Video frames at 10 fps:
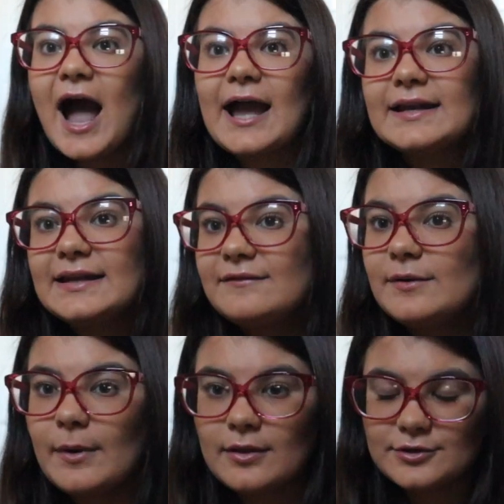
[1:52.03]
I didn't
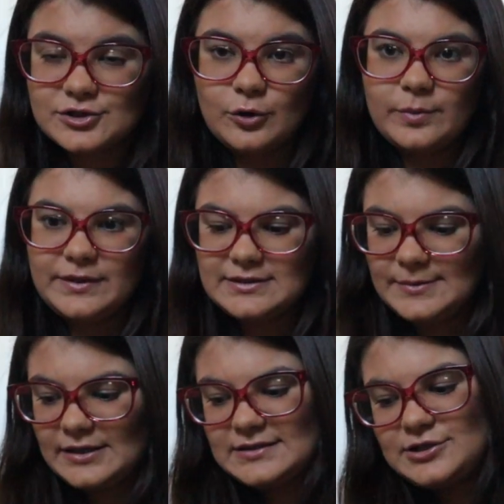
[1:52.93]
even bother to open these
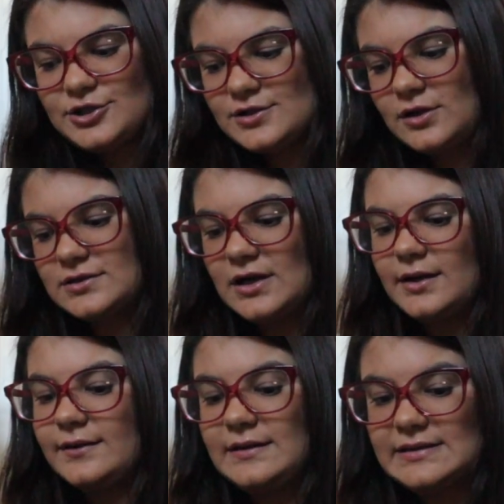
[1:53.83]
because I just looked
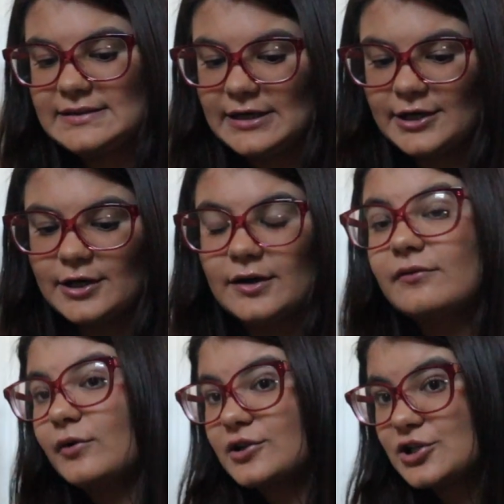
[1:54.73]
on the sticker
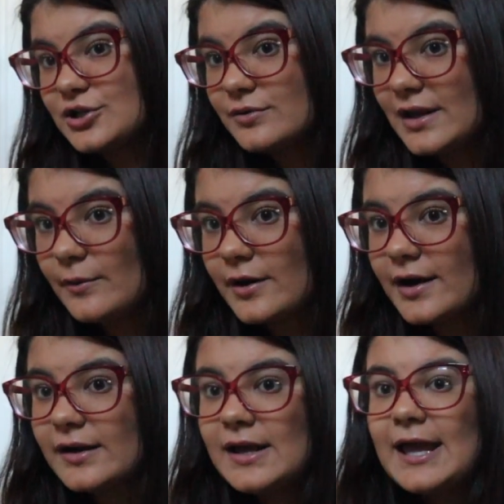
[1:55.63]
of what shoe they
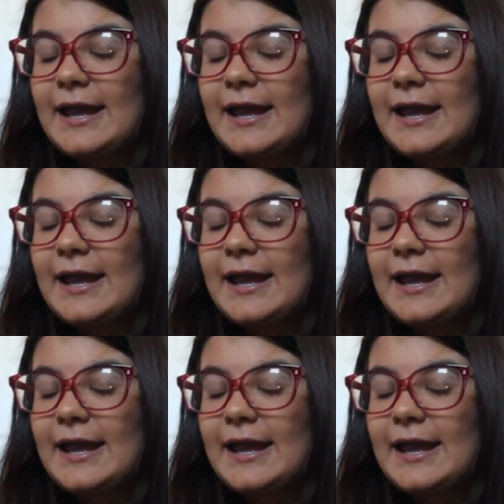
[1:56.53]
were